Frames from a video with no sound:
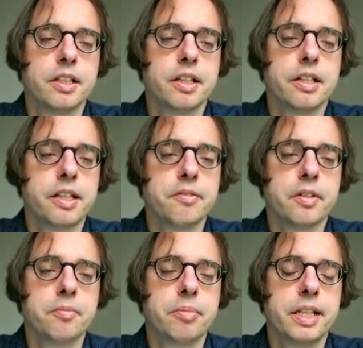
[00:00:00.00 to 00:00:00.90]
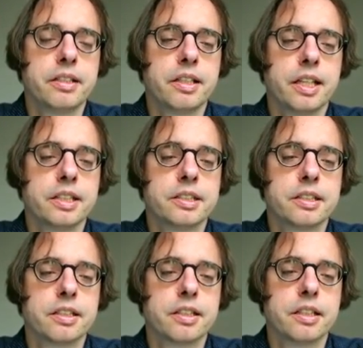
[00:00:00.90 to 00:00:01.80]
and then we penalize
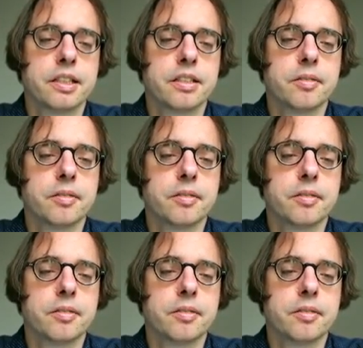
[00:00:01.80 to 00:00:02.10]
the